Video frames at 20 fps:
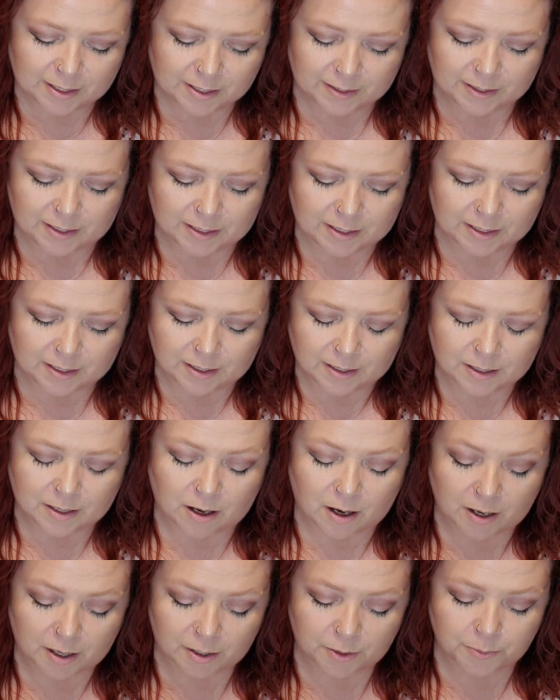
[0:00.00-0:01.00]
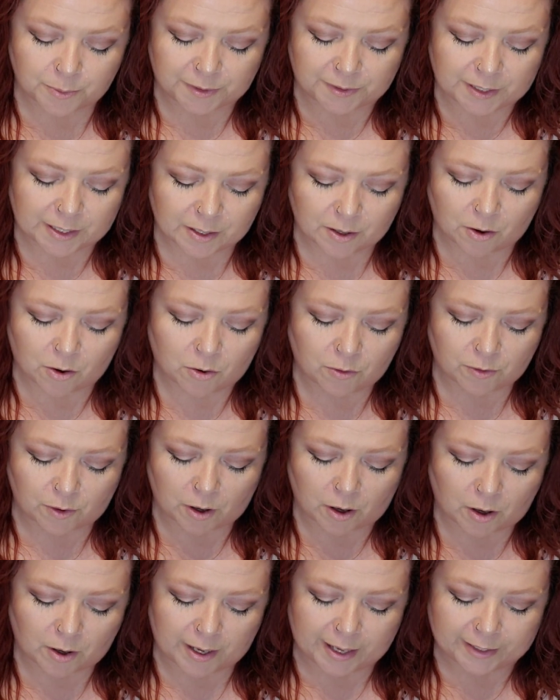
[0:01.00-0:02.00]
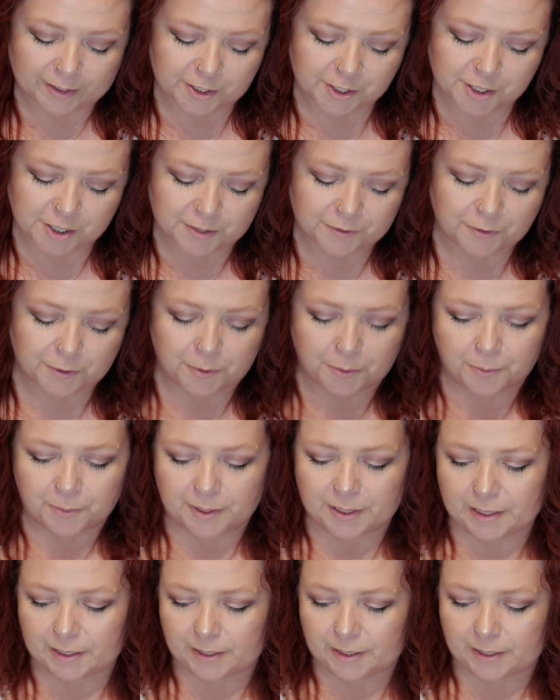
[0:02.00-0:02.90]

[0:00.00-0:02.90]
the card with the overall energy for the read.